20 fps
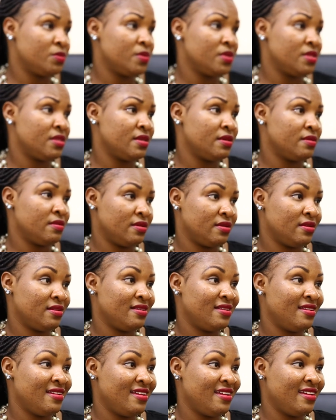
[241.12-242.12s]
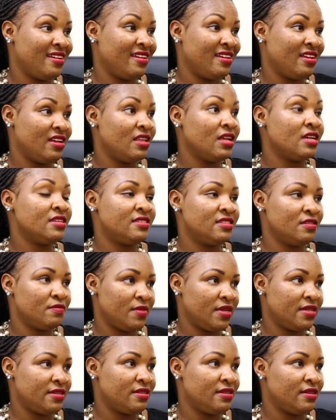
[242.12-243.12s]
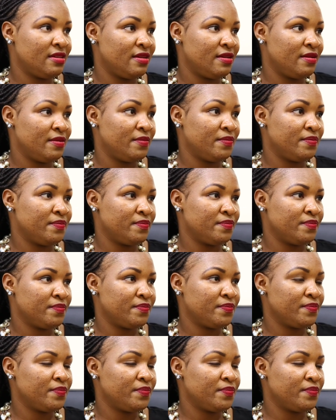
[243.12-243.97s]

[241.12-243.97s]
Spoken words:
That's an estimate. We don't have